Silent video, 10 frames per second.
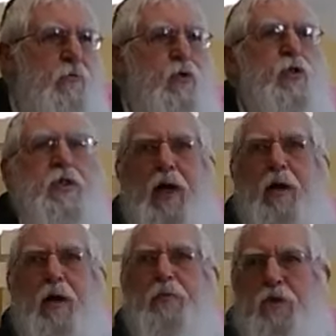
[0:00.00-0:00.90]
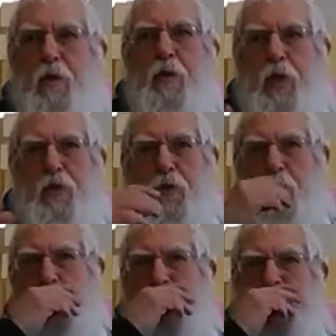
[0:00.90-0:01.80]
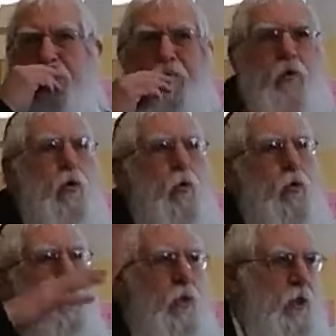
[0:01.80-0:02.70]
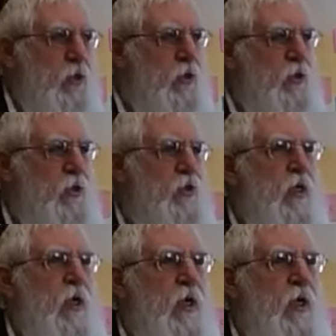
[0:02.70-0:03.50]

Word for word: If you stop someone on the street who is religious